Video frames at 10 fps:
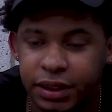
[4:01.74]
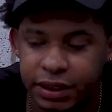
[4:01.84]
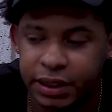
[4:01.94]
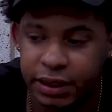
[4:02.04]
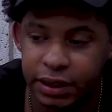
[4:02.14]

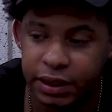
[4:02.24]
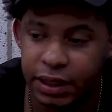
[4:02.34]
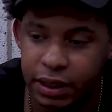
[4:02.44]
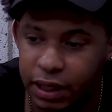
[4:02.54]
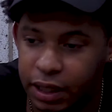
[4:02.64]

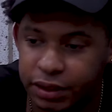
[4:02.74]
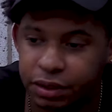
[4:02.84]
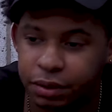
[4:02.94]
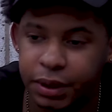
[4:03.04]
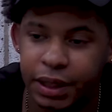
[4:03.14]
consistency,
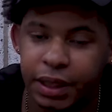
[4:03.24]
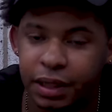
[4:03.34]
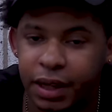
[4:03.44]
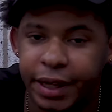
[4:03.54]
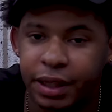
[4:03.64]
continuity,
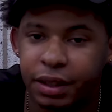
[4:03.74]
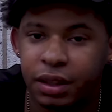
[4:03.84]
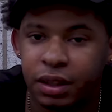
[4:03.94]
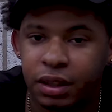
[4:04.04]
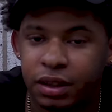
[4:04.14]
and lighting.
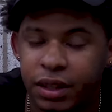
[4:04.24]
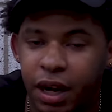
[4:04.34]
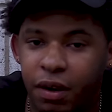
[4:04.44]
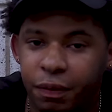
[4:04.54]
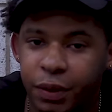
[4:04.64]

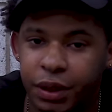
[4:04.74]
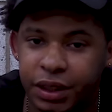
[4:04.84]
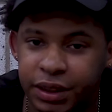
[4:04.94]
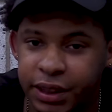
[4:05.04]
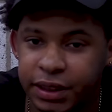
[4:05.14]
Now, for the
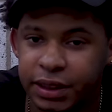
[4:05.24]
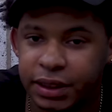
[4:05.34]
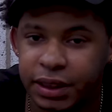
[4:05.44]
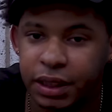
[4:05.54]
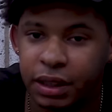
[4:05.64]

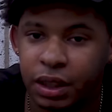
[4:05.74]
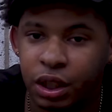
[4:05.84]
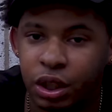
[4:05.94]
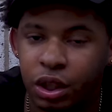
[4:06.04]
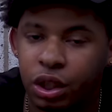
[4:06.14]
consistency,
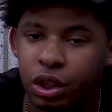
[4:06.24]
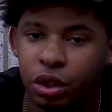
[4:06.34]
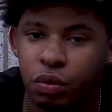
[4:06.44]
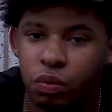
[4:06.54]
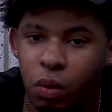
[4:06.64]

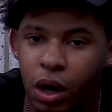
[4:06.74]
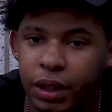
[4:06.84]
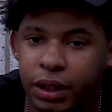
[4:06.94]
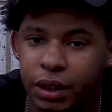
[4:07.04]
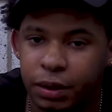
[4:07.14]
you
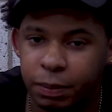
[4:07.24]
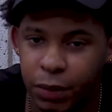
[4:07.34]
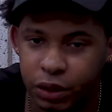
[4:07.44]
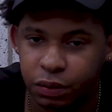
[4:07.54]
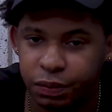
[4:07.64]
want the
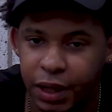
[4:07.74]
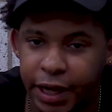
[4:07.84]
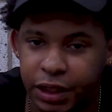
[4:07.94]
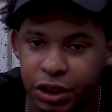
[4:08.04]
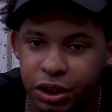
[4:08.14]
muzzle
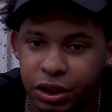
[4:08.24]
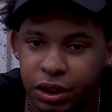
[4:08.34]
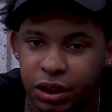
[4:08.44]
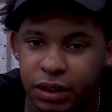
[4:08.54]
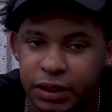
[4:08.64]
flash
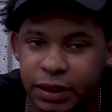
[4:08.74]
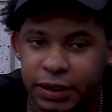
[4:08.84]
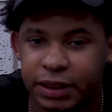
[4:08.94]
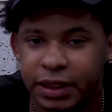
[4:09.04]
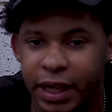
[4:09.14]

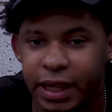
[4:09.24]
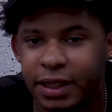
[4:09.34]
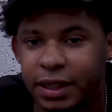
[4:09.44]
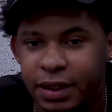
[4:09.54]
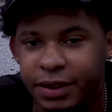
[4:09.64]
to
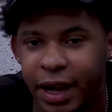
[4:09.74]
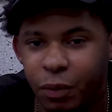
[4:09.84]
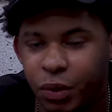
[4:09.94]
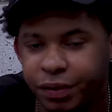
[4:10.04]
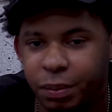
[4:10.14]
stay
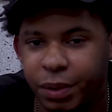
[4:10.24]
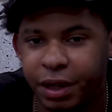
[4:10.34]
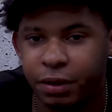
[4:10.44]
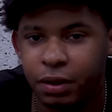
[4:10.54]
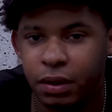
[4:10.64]
not with the
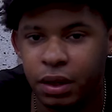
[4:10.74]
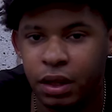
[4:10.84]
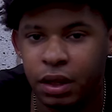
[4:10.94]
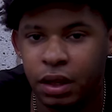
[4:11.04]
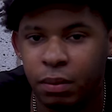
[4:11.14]
barrel,
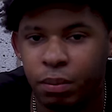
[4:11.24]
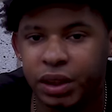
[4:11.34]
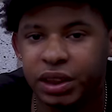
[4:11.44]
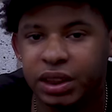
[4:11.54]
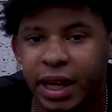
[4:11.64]

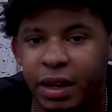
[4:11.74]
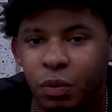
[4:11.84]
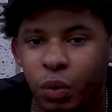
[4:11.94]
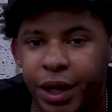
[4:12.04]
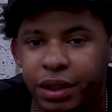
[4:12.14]
but stay
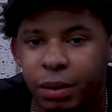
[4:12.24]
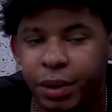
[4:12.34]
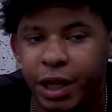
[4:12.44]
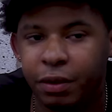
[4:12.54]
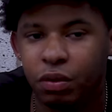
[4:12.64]
where the
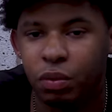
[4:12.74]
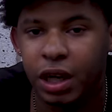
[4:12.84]
barrel